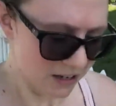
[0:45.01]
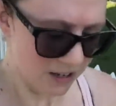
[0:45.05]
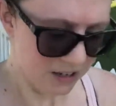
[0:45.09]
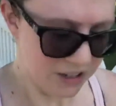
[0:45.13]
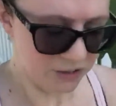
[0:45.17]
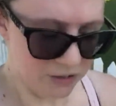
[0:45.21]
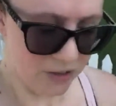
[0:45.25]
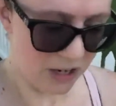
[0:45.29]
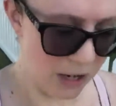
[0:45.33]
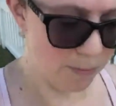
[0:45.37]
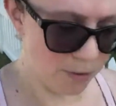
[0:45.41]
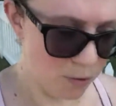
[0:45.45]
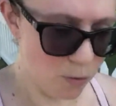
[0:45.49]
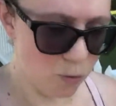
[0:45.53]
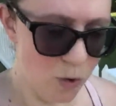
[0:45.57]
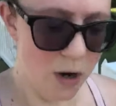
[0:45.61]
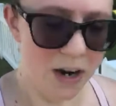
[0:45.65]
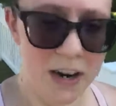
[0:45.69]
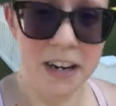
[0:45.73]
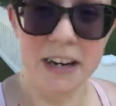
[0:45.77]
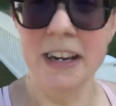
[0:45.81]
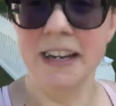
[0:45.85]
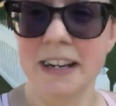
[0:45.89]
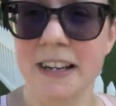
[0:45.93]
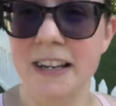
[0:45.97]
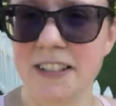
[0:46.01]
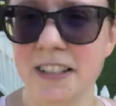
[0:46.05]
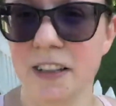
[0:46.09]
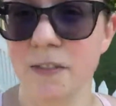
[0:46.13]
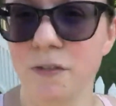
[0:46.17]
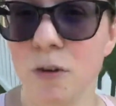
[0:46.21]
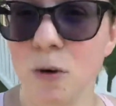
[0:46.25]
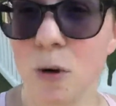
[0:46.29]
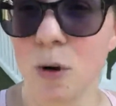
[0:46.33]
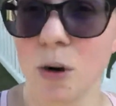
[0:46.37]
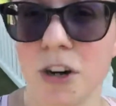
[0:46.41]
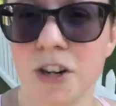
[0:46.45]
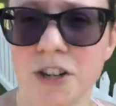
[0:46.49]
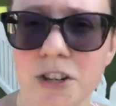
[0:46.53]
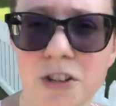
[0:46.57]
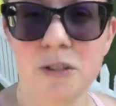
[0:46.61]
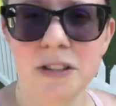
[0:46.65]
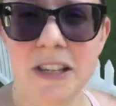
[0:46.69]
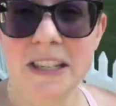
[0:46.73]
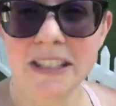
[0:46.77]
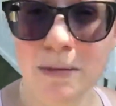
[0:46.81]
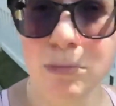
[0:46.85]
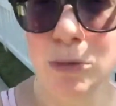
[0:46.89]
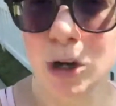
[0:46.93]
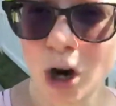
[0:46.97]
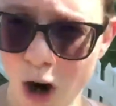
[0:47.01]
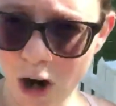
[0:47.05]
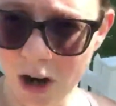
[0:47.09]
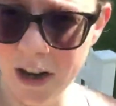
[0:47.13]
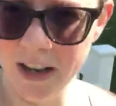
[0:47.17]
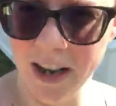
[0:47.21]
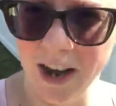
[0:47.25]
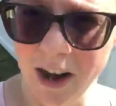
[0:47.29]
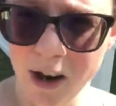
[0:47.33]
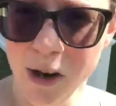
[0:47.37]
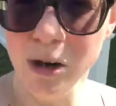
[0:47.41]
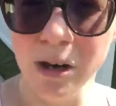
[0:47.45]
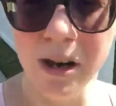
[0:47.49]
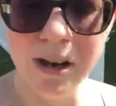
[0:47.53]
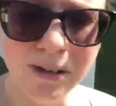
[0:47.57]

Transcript: So number 1 is, of course, you need some cardio.